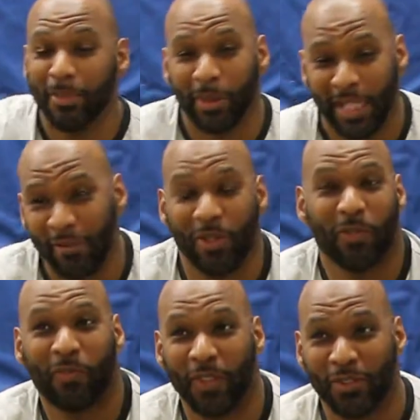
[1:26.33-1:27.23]
But after
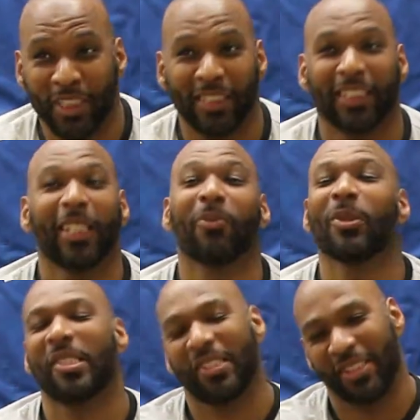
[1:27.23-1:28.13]
the first dunk, it
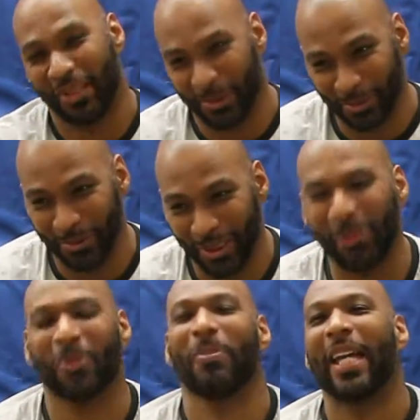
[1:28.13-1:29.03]

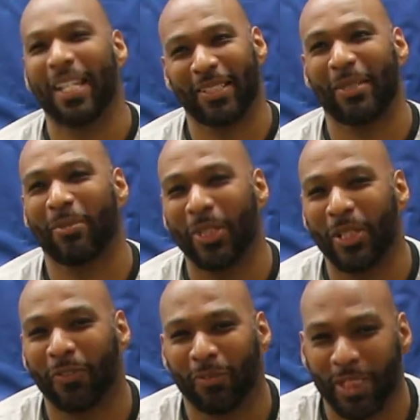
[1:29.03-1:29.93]
was
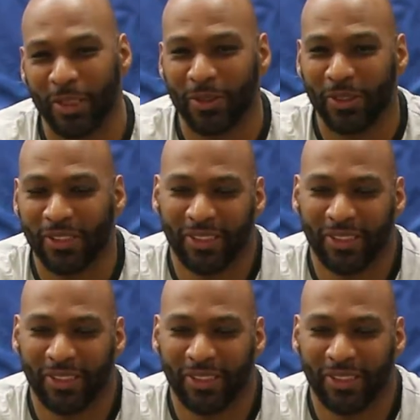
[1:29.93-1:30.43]
basketball from then on.